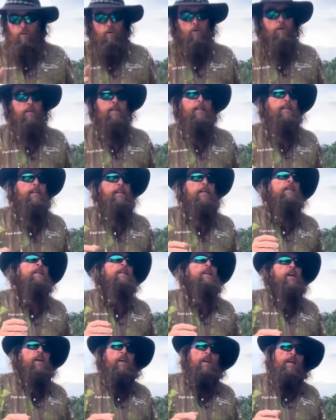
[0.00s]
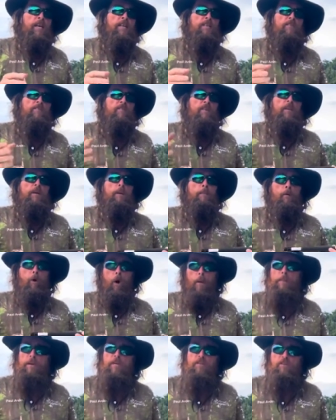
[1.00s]
order here is
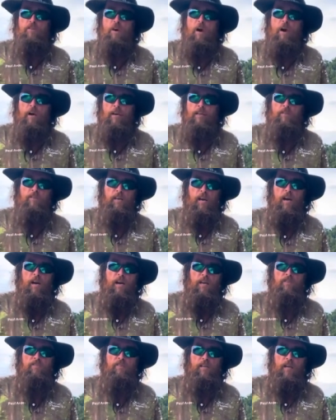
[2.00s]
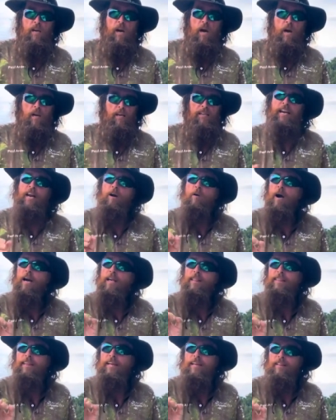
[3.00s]
proper size casting arc. Now
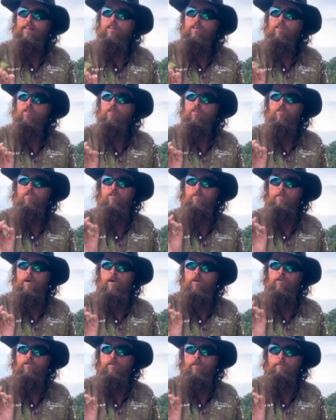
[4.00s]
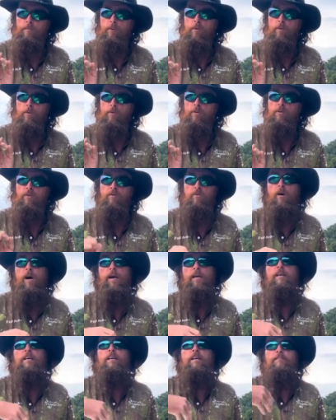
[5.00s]
I think this is the most important
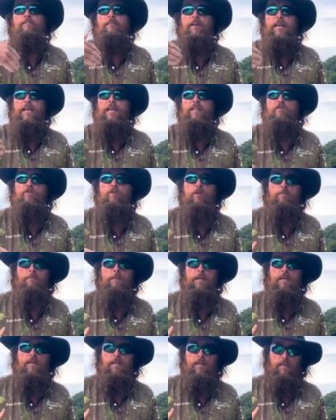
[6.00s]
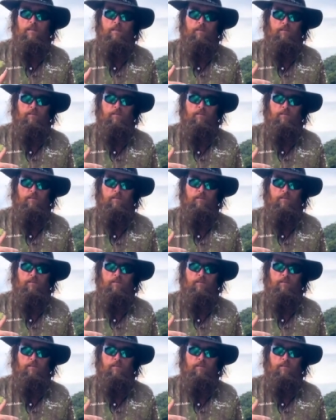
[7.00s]
one for intermediate